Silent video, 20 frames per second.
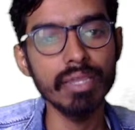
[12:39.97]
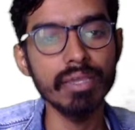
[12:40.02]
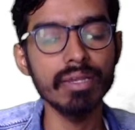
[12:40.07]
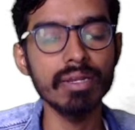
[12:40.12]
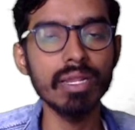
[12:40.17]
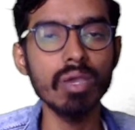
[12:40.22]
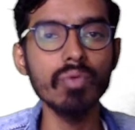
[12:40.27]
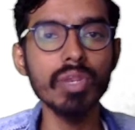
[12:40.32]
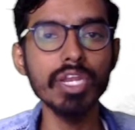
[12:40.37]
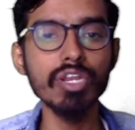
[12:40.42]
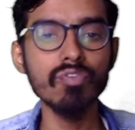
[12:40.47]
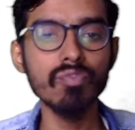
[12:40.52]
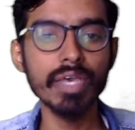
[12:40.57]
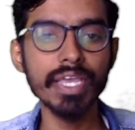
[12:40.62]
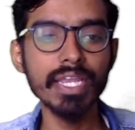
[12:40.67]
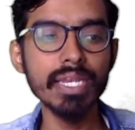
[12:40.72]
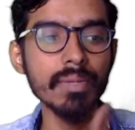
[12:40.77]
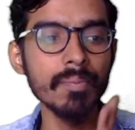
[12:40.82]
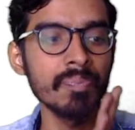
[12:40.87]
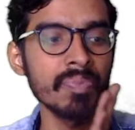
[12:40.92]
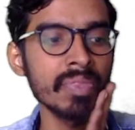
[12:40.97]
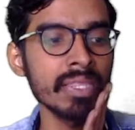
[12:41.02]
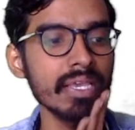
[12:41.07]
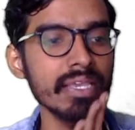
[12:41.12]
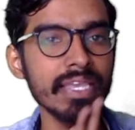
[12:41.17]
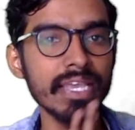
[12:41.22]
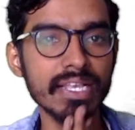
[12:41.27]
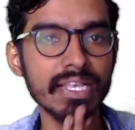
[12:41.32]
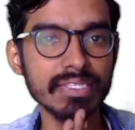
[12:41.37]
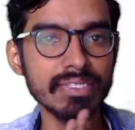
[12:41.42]
Now we need to find
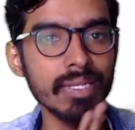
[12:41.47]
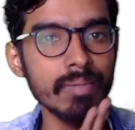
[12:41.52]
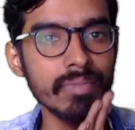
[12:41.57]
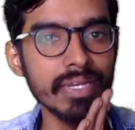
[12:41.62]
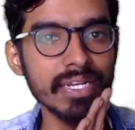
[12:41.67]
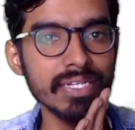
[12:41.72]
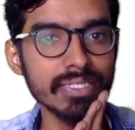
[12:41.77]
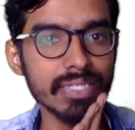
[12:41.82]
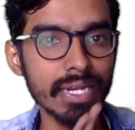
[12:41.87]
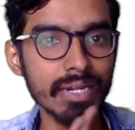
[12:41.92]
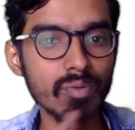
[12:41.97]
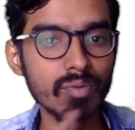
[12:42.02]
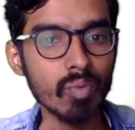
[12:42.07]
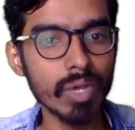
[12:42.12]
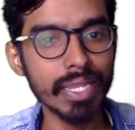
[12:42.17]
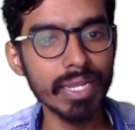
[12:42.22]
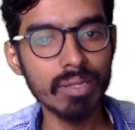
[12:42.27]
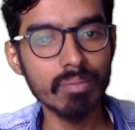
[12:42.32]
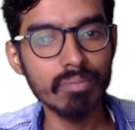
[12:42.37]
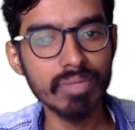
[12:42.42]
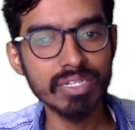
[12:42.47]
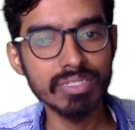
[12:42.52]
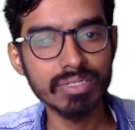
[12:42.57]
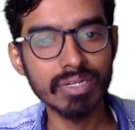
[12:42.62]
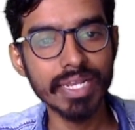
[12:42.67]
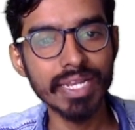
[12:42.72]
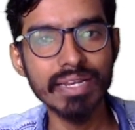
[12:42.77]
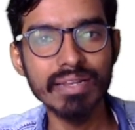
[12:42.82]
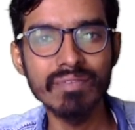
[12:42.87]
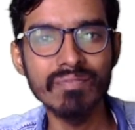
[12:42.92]
x limits and y limits,
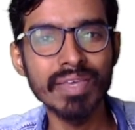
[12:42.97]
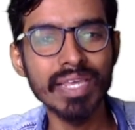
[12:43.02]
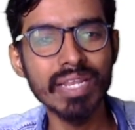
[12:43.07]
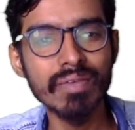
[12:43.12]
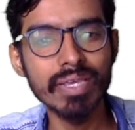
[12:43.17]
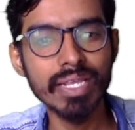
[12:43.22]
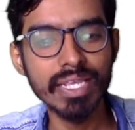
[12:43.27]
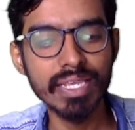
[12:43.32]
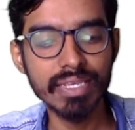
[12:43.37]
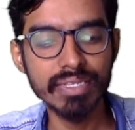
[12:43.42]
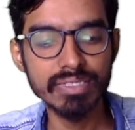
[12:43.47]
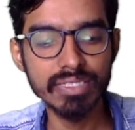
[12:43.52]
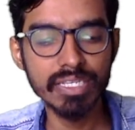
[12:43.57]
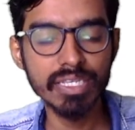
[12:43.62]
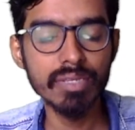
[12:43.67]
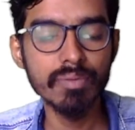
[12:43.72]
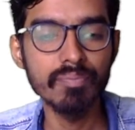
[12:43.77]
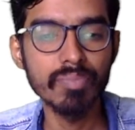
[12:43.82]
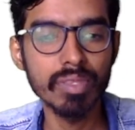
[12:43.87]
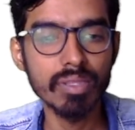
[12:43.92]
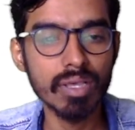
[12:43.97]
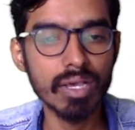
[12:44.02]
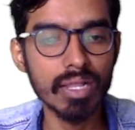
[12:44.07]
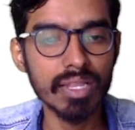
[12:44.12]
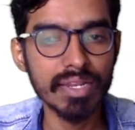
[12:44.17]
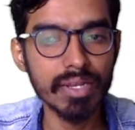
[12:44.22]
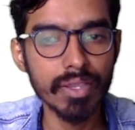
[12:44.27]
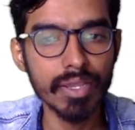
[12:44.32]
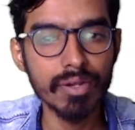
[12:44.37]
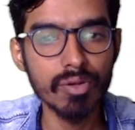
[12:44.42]
right? Very easy
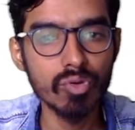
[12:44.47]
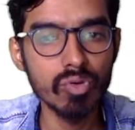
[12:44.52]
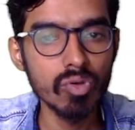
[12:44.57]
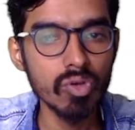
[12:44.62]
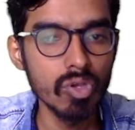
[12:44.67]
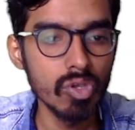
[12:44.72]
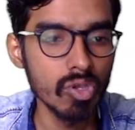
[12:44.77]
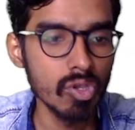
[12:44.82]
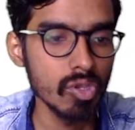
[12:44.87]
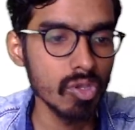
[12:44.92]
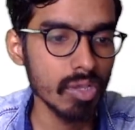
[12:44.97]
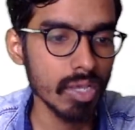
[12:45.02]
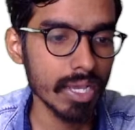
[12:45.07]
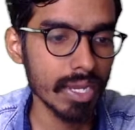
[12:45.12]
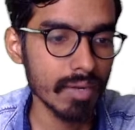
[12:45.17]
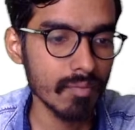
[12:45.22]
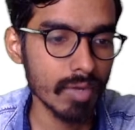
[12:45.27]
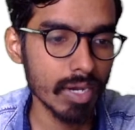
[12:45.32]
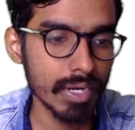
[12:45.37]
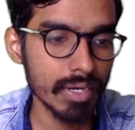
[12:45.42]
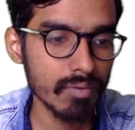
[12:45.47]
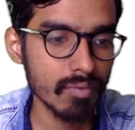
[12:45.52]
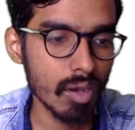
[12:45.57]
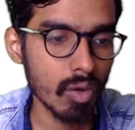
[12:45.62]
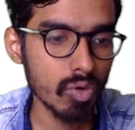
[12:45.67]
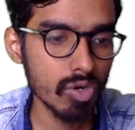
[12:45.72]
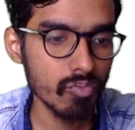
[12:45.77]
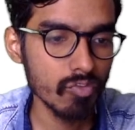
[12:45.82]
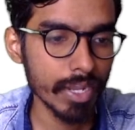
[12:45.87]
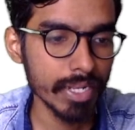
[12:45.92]
that you can do. And how
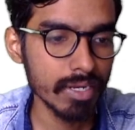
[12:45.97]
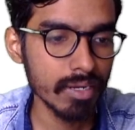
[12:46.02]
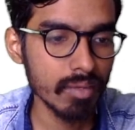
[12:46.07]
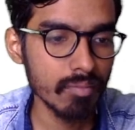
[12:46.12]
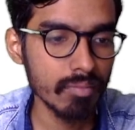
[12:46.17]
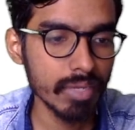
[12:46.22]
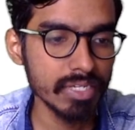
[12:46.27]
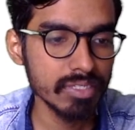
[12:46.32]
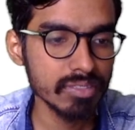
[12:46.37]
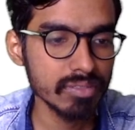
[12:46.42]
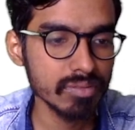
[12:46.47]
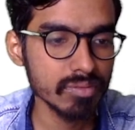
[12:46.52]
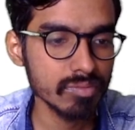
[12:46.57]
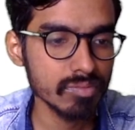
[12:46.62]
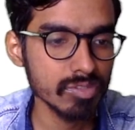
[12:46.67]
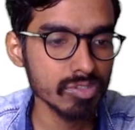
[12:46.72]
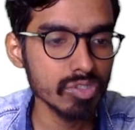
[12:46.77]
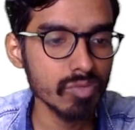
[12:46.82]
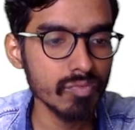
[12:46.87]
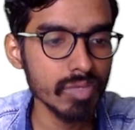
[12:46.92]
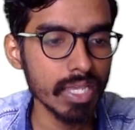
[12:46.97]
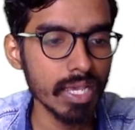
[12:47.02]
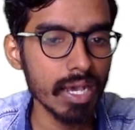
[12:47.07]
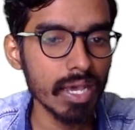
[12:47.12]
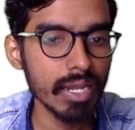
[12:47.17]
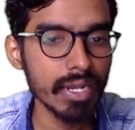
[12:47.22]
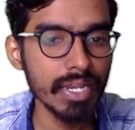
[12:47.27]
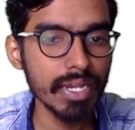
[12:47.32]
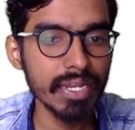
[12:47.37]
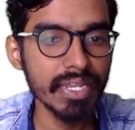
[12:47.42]
to find limits? So we
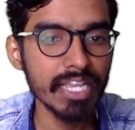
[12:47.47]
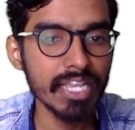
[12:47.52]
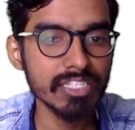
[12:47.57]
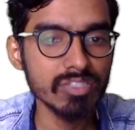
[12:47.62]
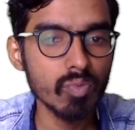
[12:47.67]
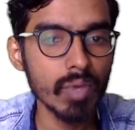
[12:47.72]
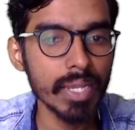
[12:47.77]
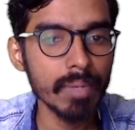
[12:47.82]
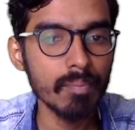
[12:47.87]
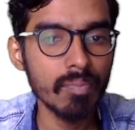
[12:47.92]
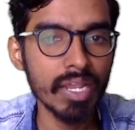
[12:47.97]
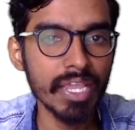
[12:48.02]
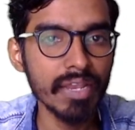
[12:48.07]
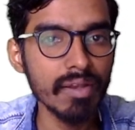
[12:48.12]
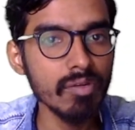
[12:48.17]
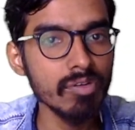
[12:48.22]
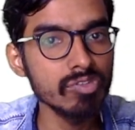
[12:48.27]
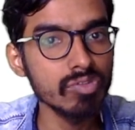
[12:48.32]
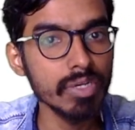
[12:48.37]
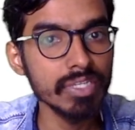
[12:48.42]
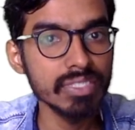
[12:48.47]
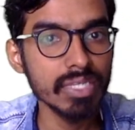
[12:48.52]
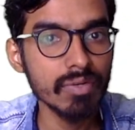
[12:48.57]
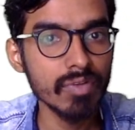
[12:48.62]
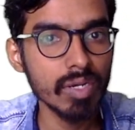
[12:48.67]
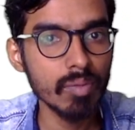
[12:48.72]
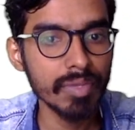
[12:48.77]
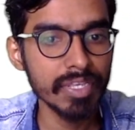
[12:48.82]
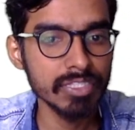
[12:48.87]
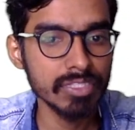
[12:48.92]
are in xy plane, so z
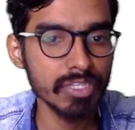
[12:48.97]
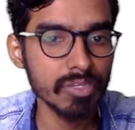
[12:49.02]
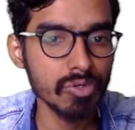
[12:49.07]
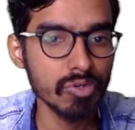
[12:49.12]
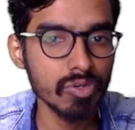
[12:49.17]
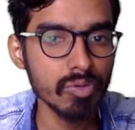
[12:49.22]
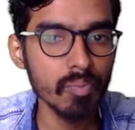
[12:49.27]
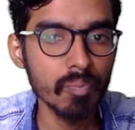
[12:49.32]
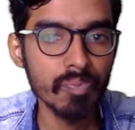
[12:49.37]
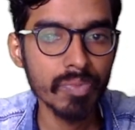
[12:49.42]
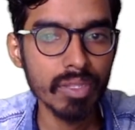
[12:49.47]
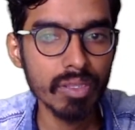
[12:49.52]
will be 0.